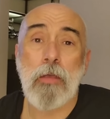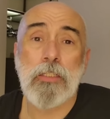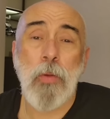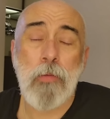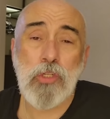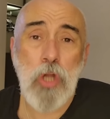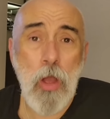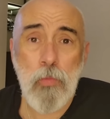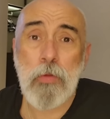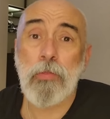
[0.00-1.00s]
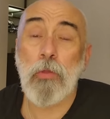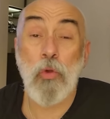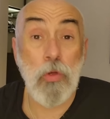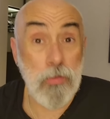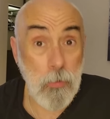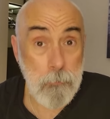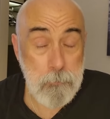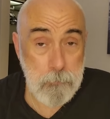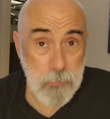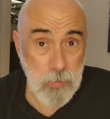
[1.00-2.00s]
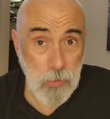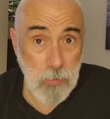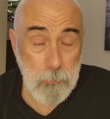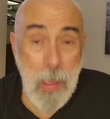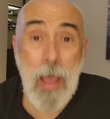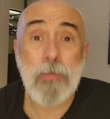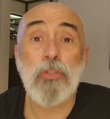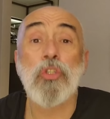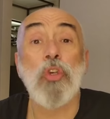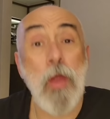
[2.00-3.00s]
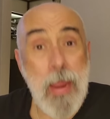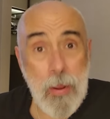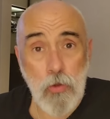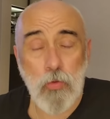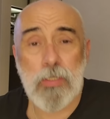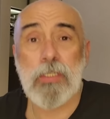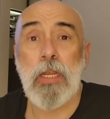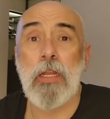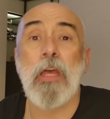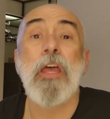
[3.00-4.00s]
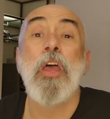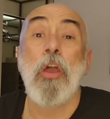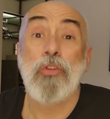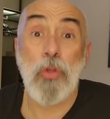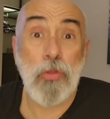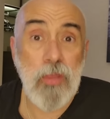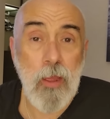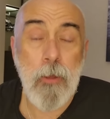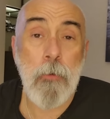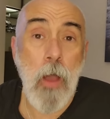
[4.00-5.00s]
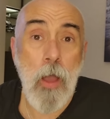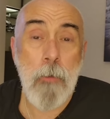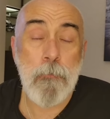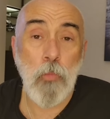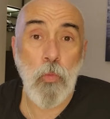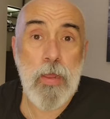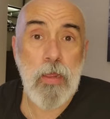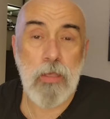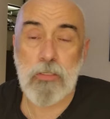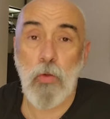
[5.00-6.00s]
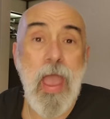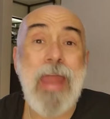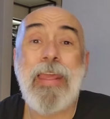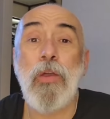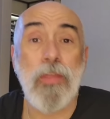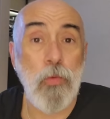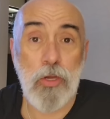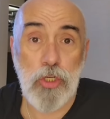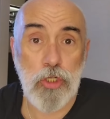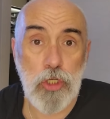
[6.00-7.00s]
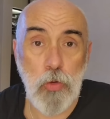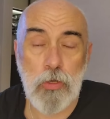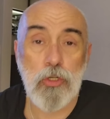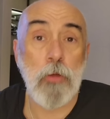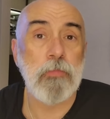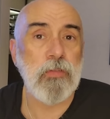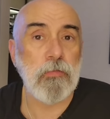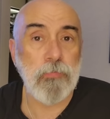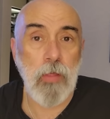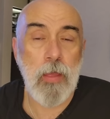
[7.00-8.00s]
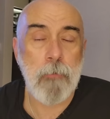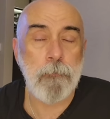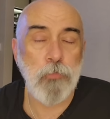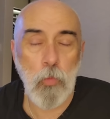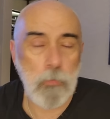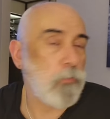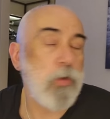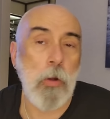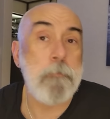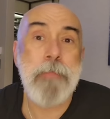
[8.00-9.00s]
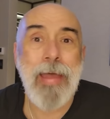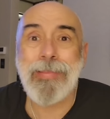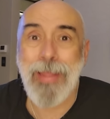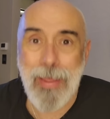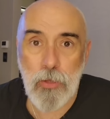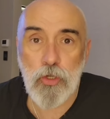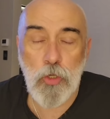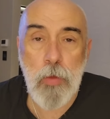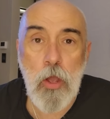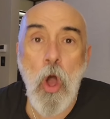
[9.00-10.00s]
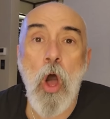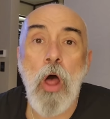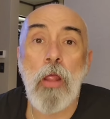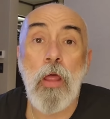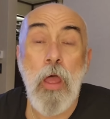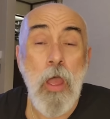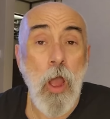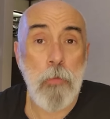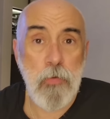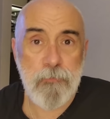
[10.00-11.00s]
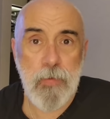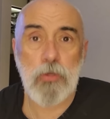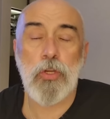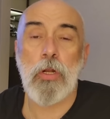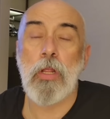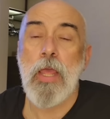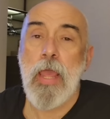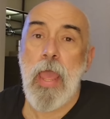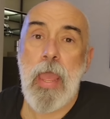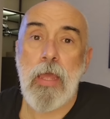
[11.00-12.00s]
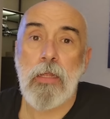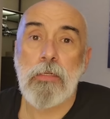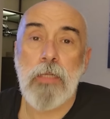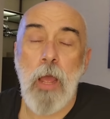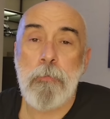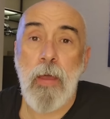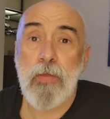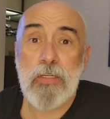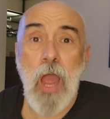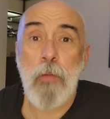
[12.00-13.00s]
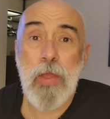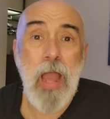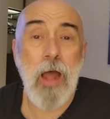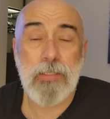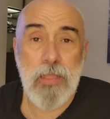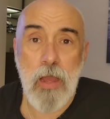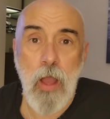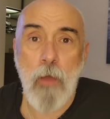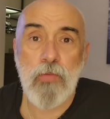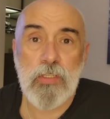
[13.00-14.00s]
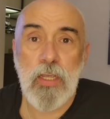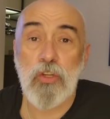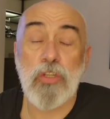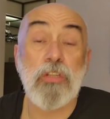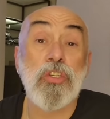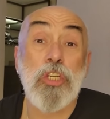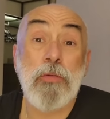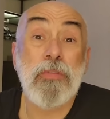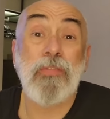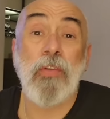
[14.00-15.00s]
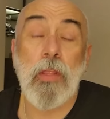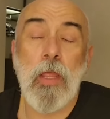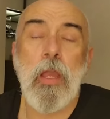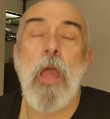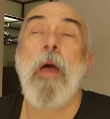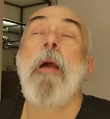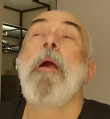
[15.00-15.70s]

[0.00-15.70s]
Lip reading: So I was talking with the passenger and Christina. Do you think is there anything we should do in terms of, like, you know, MedLink? Should we call a professional? And by the time we got to that conversation, she was feeling